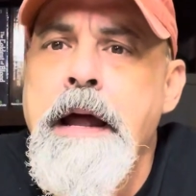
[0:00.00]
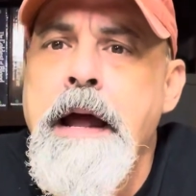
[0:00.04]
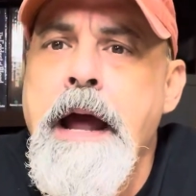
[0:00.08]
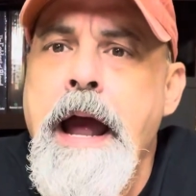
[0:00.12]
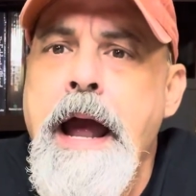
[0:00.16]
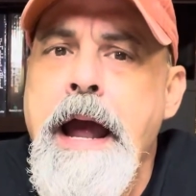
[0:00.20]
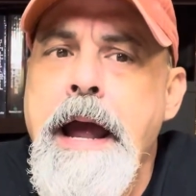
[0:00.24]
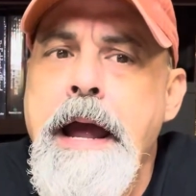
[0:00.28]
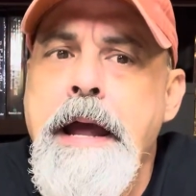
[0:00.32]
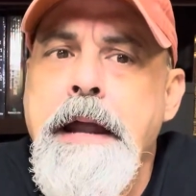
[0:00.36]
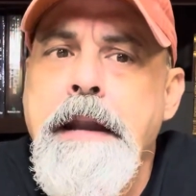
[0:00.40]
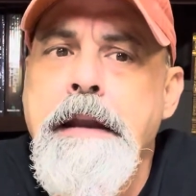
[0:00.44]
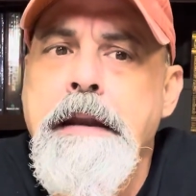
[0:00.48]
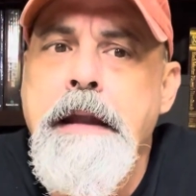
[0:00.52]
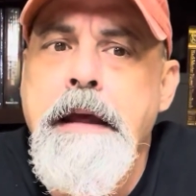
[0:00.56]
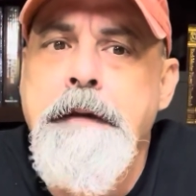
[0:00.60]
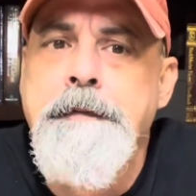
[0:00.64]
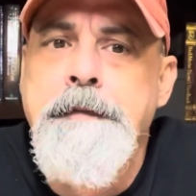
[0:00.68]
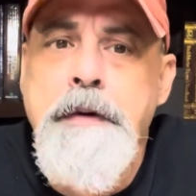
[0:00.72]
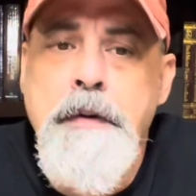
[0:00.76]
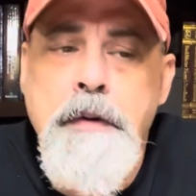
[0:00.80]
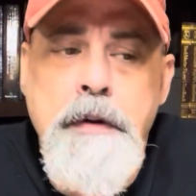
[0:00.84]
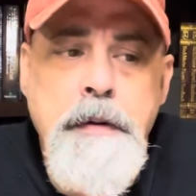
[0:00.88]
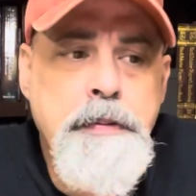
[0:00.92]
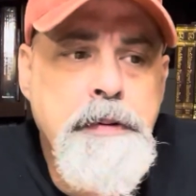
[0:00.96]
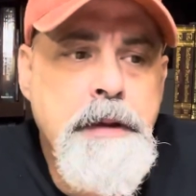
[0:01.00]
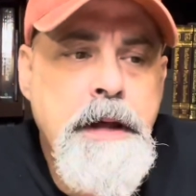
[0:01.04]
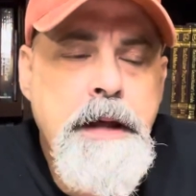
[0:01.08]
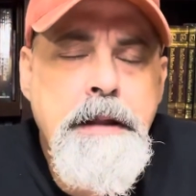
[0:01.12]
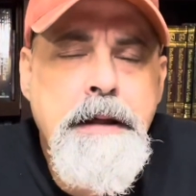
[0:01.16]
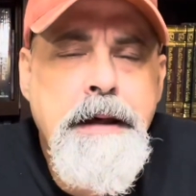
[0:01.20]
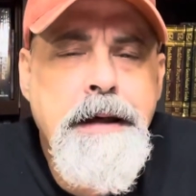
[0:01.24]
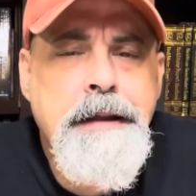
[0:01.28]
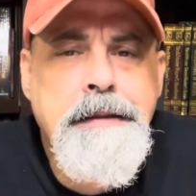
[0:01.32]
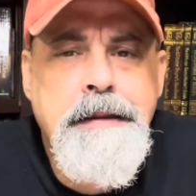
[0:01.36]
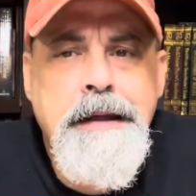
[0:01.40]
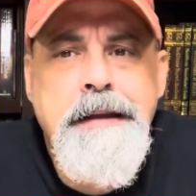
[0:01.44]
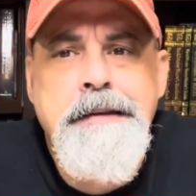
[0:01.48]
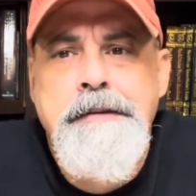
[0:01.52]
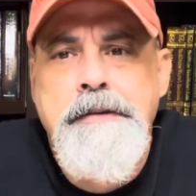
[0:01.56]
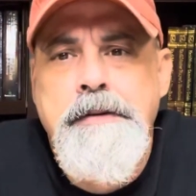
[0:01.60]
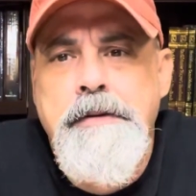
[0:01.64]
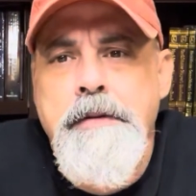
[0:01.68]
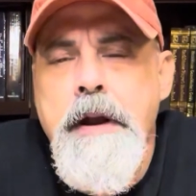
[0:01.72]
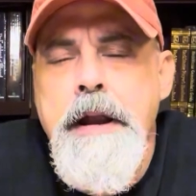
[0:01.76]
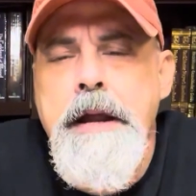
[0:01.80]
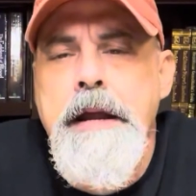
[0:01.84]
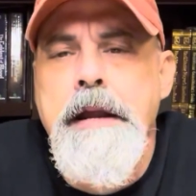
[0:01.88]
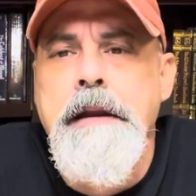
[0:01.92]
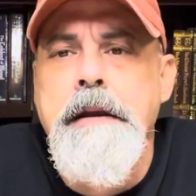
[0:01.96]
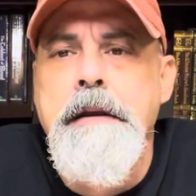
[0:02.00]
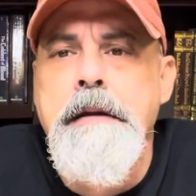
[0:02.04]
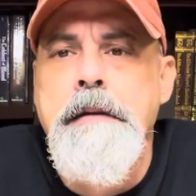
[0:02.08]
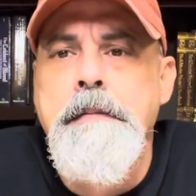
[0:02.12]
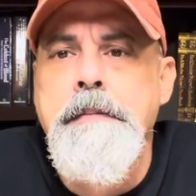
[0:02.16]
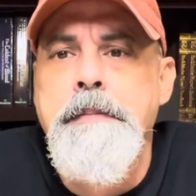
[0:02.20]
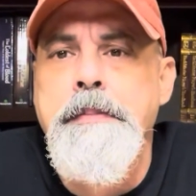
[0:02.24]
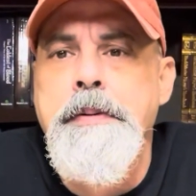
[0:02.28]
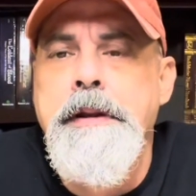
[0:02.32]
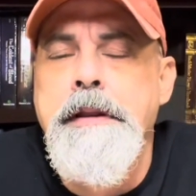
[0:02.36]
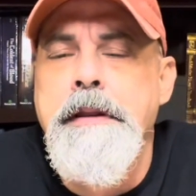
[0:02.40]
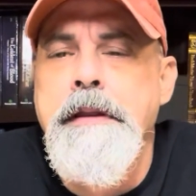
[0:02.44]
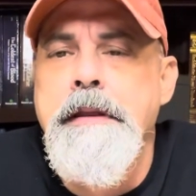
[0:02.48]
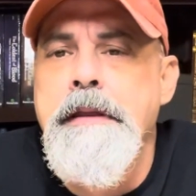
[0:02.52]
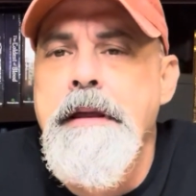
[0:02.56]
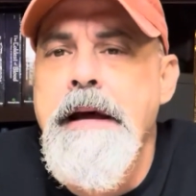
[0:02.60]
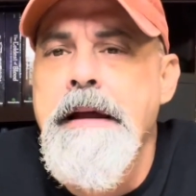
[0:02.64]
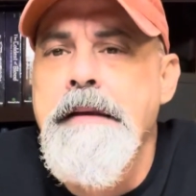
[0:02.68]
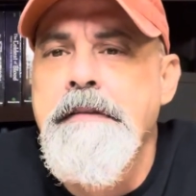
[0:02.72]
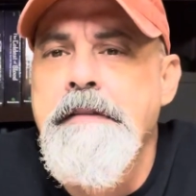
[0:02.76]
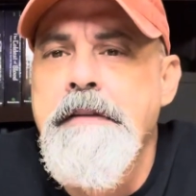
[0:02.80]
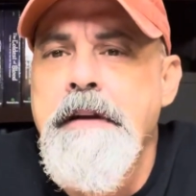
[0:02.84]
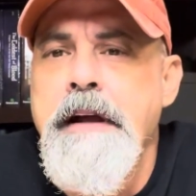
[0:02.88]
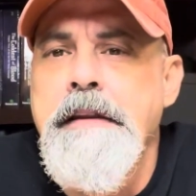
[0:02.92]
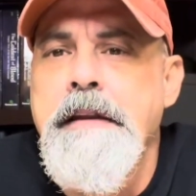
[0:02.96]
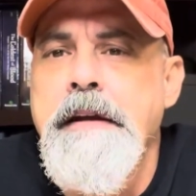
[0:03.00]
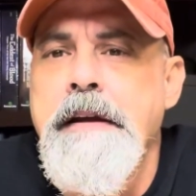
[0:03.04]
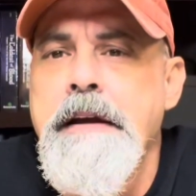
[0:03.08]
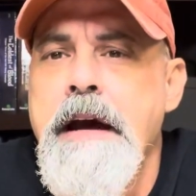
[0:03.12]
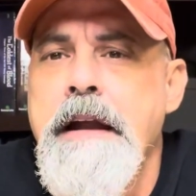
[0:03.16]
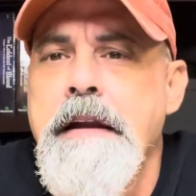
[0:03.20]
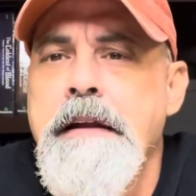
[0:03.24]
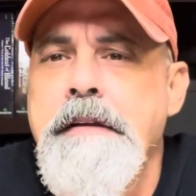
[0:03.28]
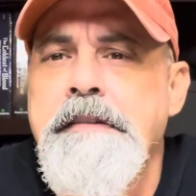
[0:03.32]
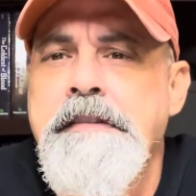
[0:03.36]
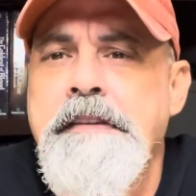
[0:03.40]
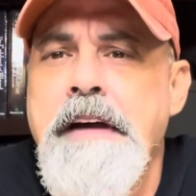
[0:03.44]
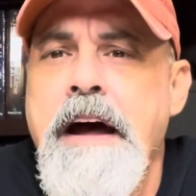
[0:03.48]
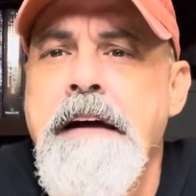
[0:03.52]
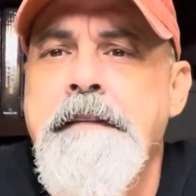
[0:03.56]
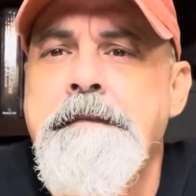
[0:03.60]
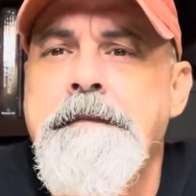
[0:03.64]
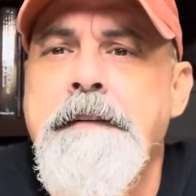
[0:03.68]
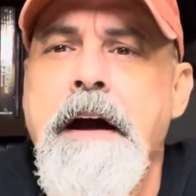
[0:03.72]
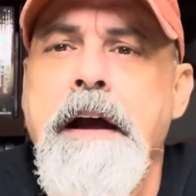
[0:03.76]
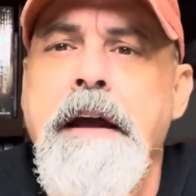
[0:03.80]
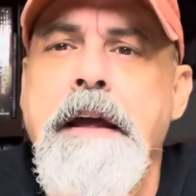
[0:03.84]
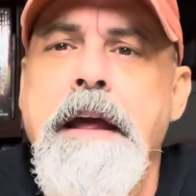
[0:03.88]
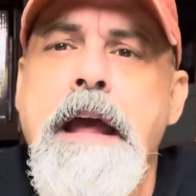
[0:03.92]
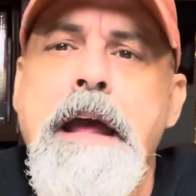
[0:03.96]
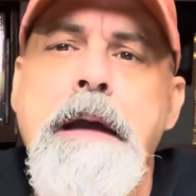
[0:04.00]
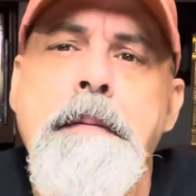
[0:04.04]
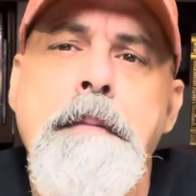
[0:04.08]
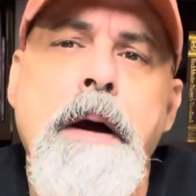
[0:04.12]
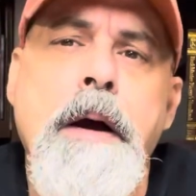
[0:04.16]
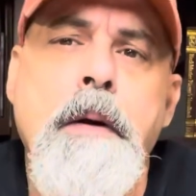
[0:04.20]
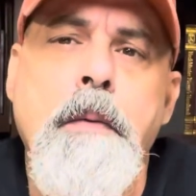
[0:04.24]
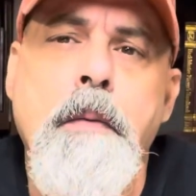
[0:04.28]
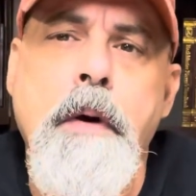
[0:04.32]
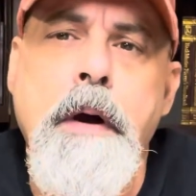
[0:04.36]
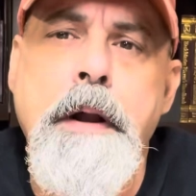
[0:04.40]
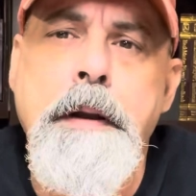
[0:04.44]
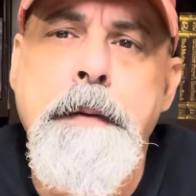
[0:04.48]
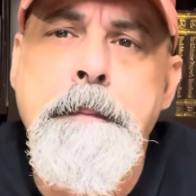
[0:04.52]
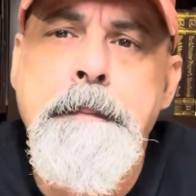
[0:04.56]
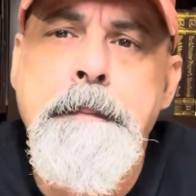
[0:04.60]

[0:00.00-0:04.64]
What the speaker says: And if you want to play that, that's great, but that's not the kind of sci-fi game I want.